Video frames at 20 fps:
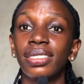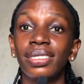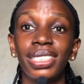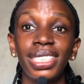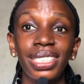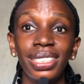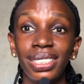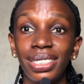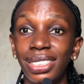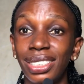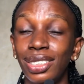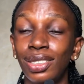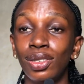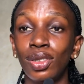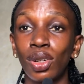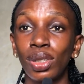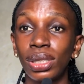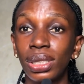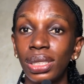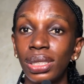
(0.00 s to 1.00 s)
this is
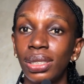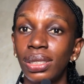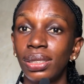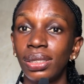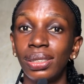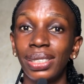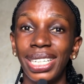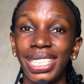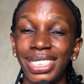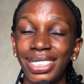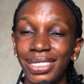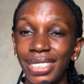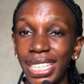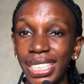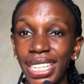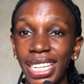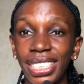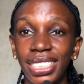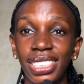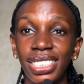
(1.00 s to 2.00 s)
not a
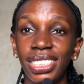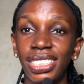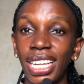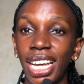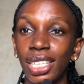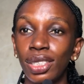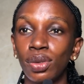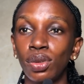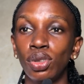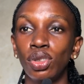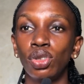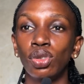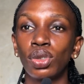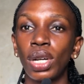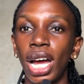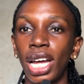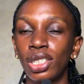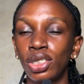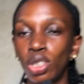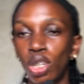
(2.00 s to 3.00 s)
strategy that you
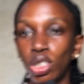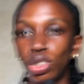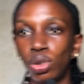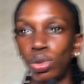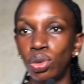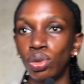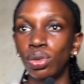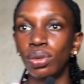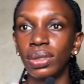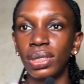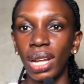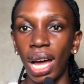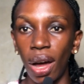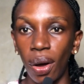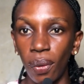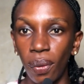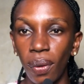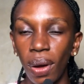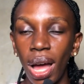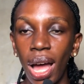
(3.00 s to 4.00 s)
can just do
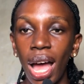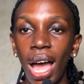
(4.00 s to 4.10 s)
now.